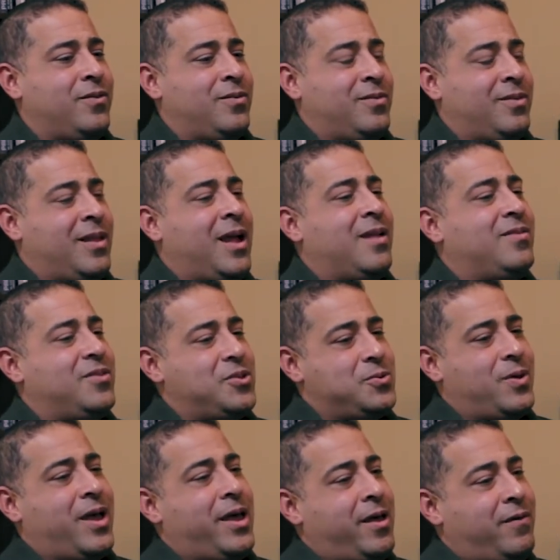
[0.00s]
is not
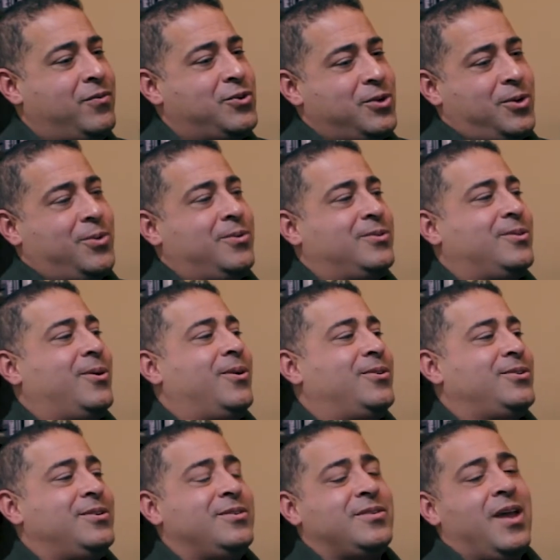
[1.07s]
to have sugar and
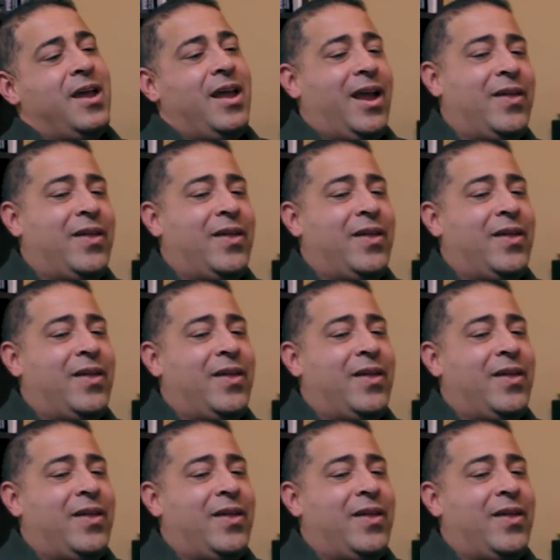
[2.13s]
starches,